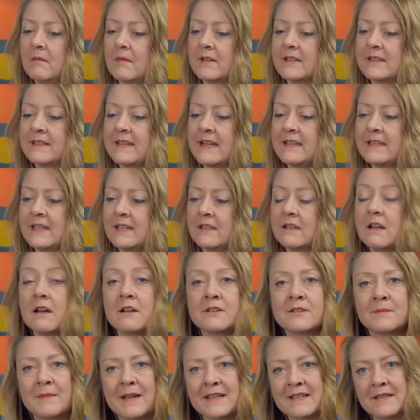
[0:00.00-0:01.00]
sending
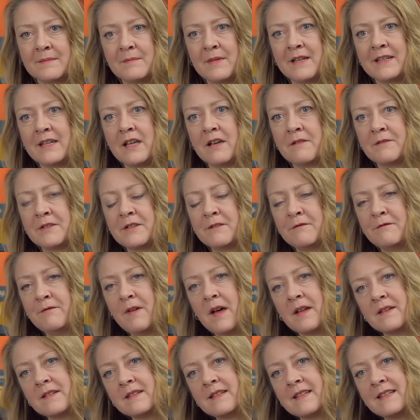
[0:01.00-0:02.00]
large amounts of money over to
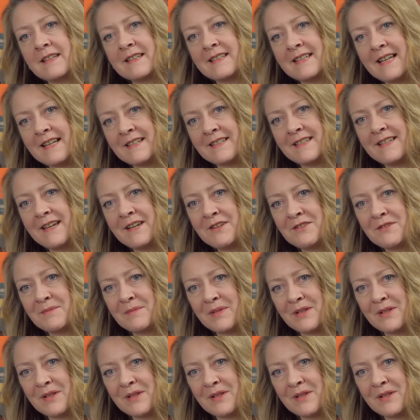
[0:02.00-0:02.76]
fund an assassination